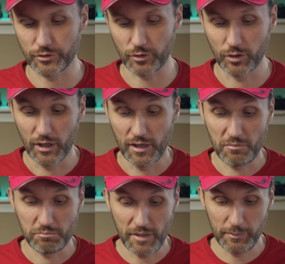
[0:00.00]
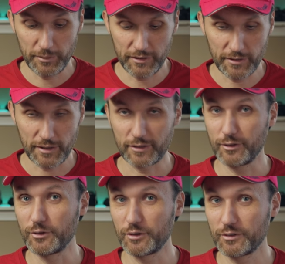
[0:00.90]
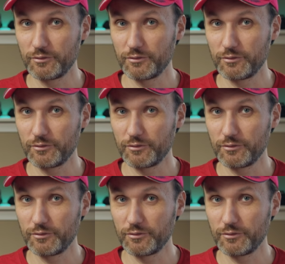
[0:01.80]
So maybe, I don't know,